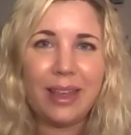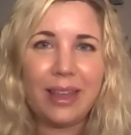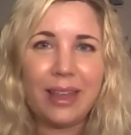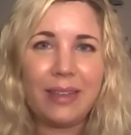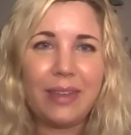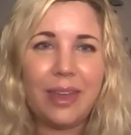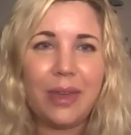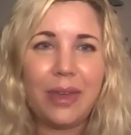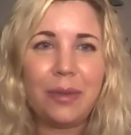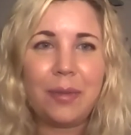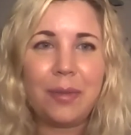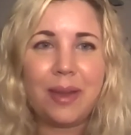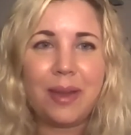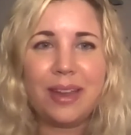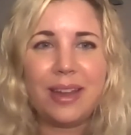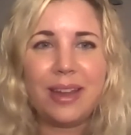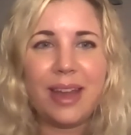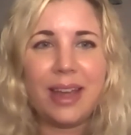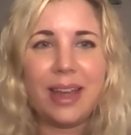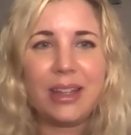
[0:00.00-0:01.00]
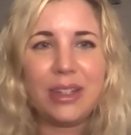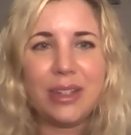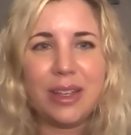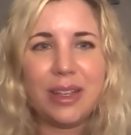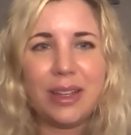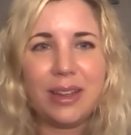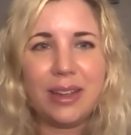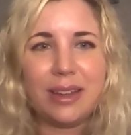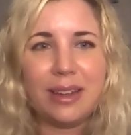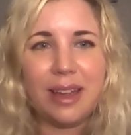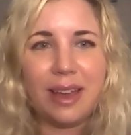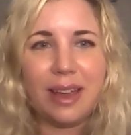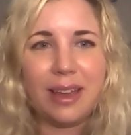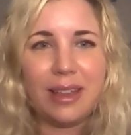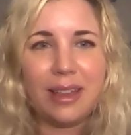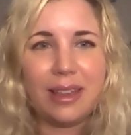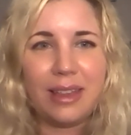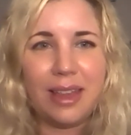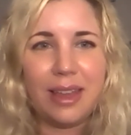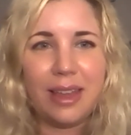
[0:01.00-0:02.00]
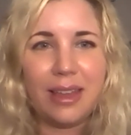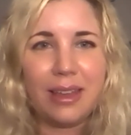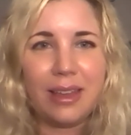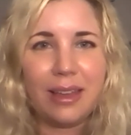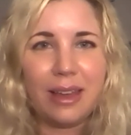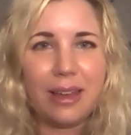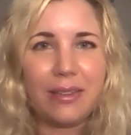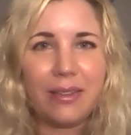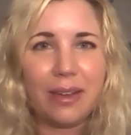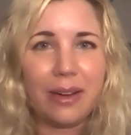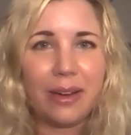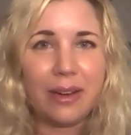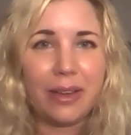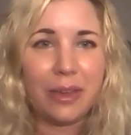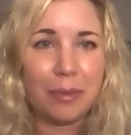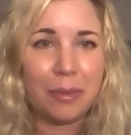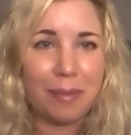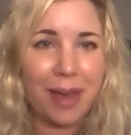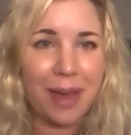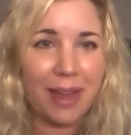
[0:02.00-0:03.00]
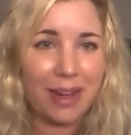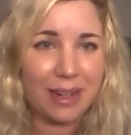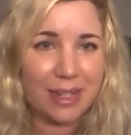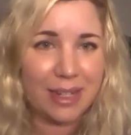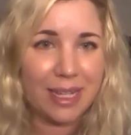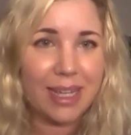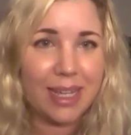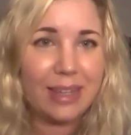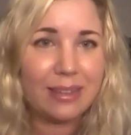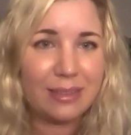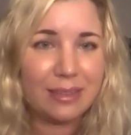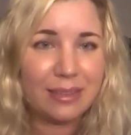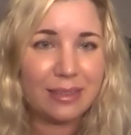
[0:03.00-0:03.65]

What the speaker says: of human connection, I think of our humanity